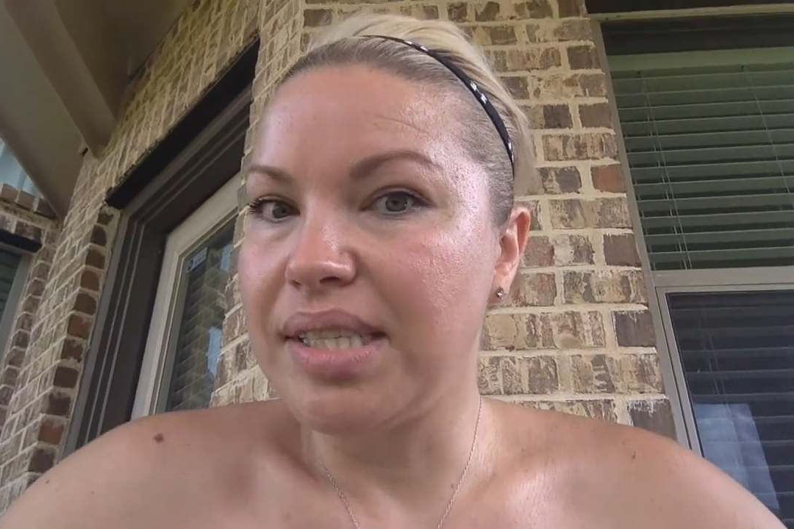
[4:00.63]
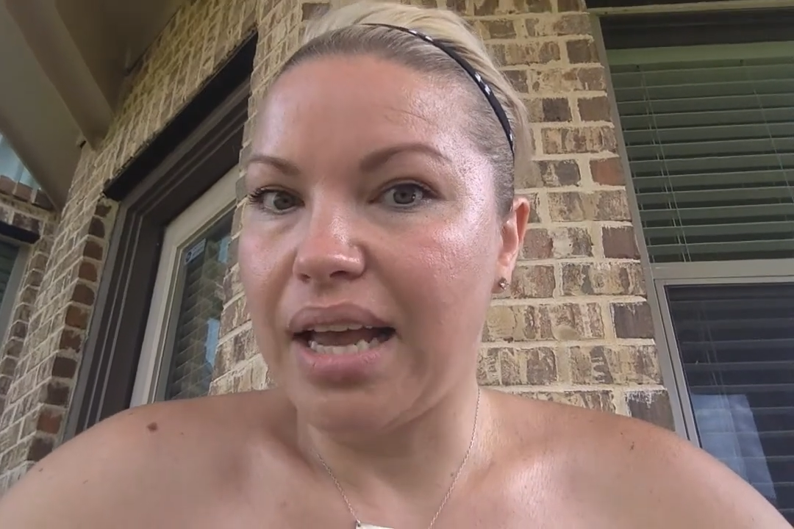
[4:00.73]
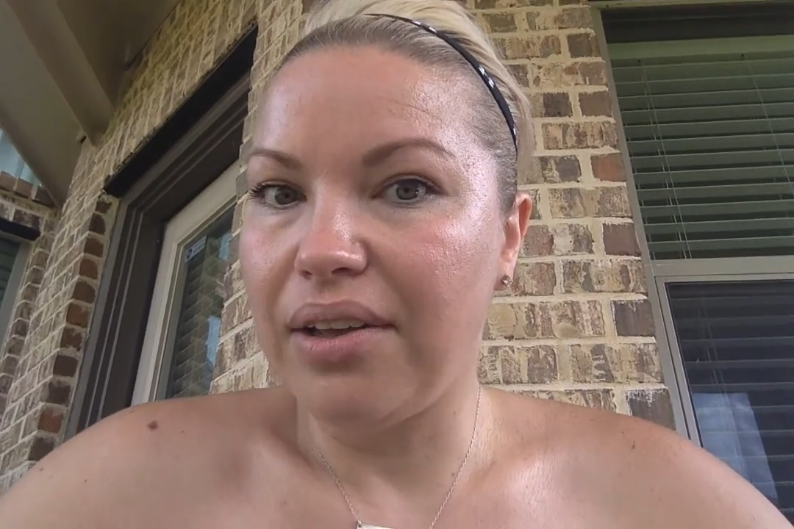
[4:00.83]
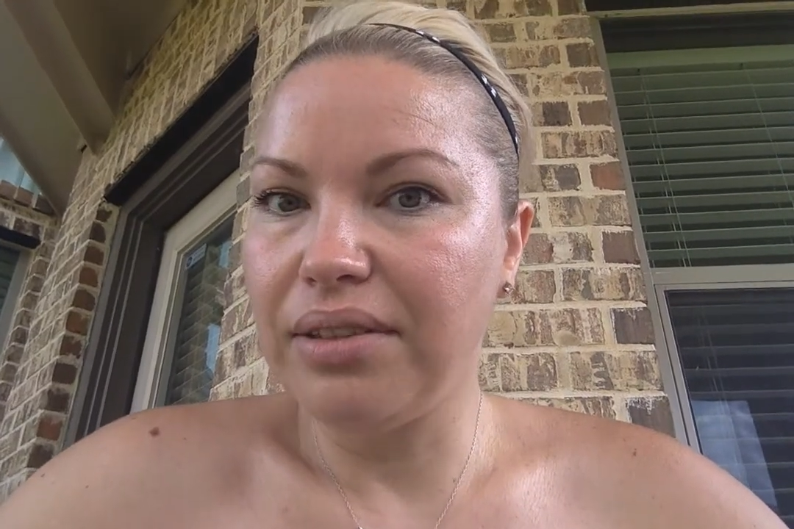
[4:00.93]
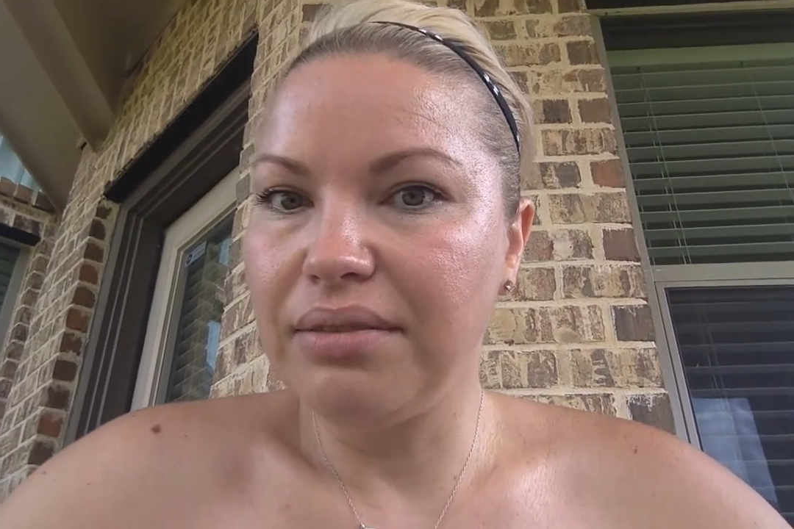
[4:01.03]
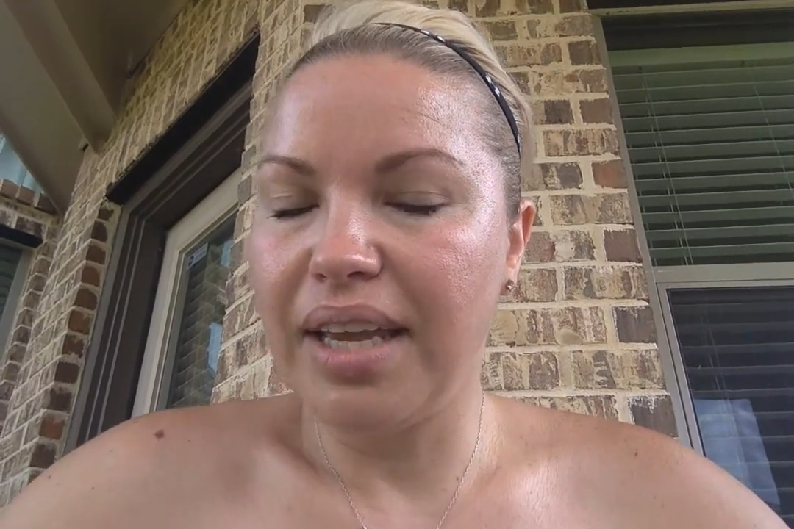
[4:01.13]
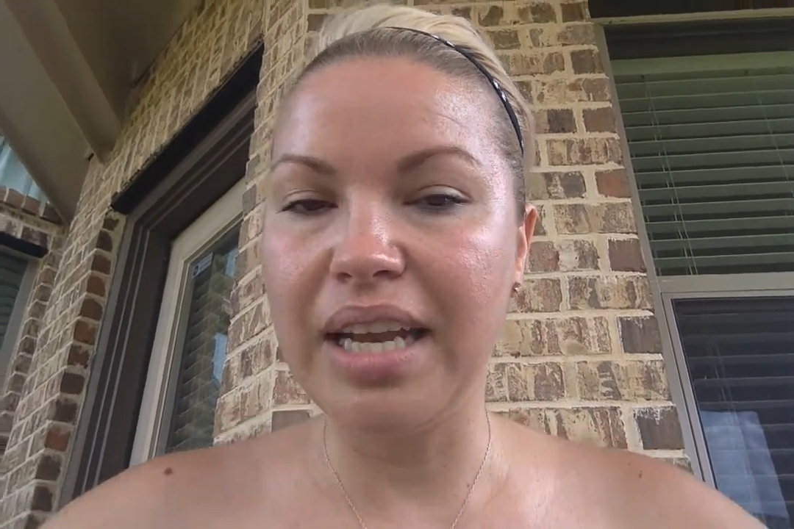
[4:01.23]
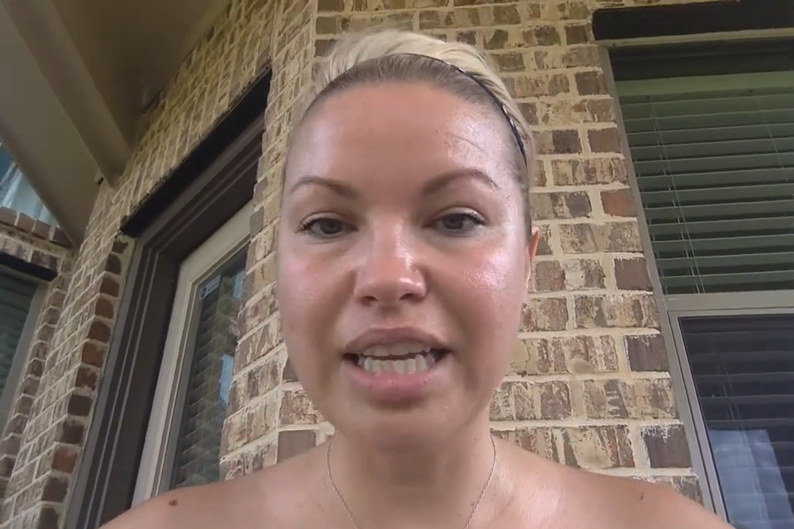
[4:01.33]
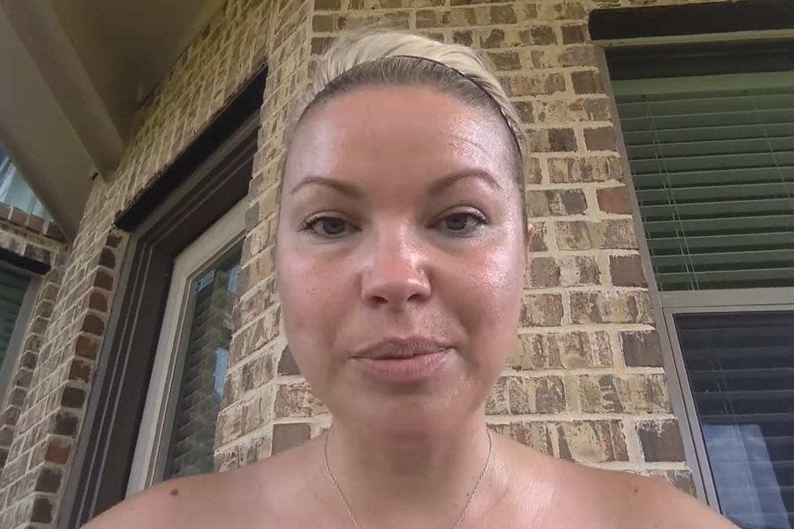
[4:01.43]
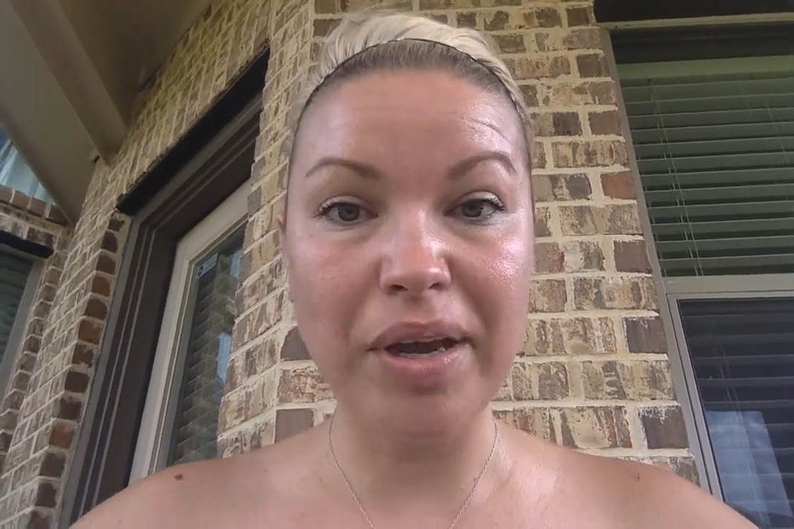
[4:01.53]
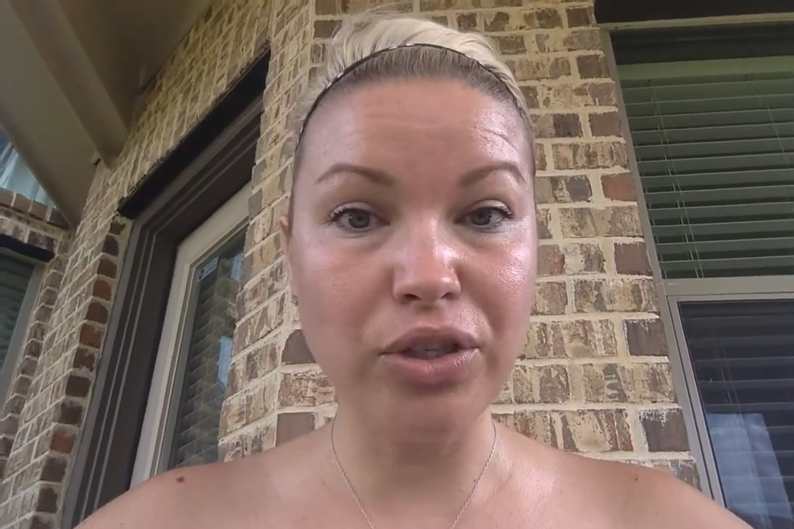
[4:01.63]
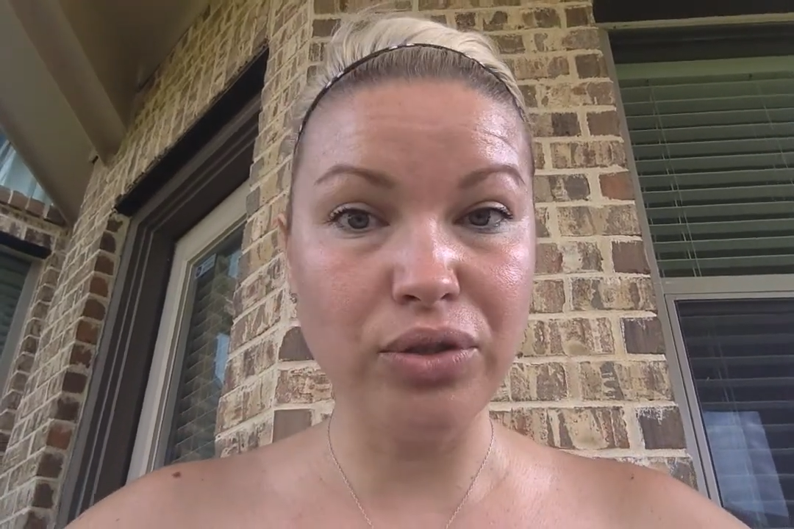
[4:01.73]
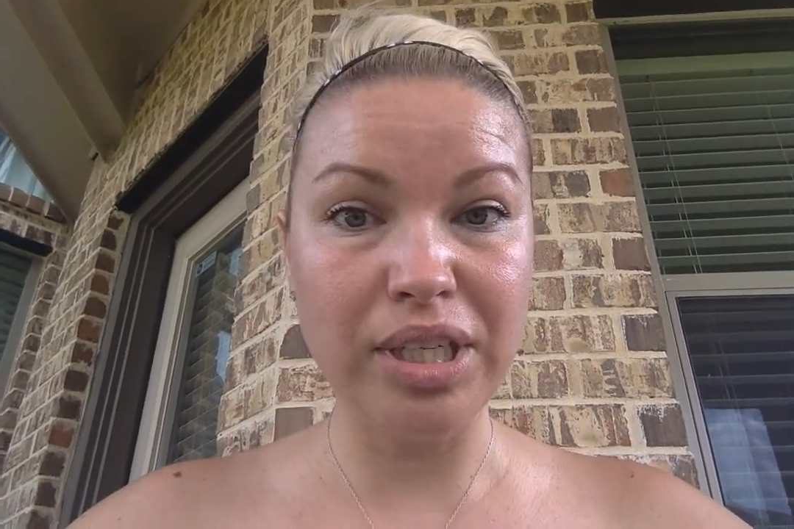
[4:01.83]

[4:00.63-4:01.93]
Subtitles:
sell and expect your